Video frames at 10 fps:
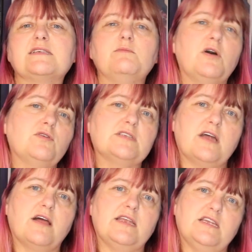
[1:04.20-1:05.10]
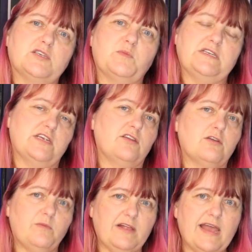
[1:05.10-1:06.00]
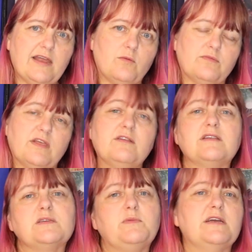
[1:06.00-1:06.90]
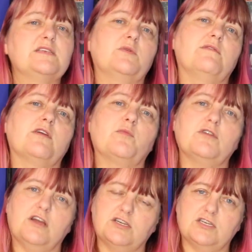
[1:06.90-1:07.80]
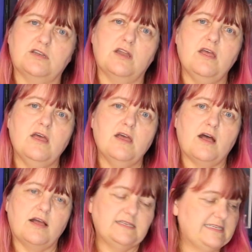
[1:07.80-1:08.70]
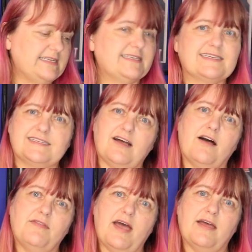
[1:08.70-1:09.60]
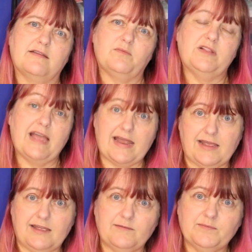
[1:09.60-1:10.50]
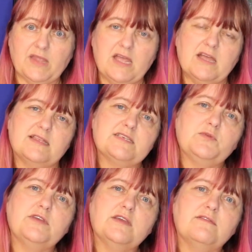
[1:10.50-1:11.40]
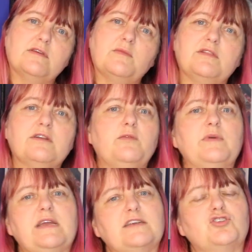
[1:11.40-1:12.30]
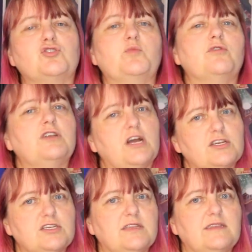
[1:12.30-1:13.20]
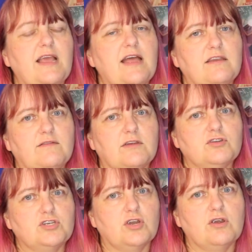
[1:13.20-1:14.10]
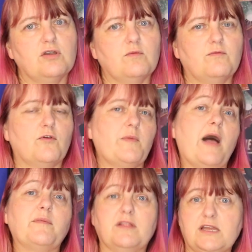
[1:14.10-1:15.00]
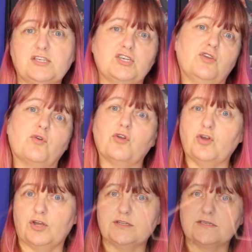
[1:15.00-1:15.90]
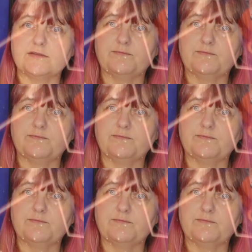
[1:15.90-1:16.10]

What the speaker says: the most on each particular planet, they'll get to place one of their production discs on that planet. This will give them a little bit extra production at the end of their turn for population or goods.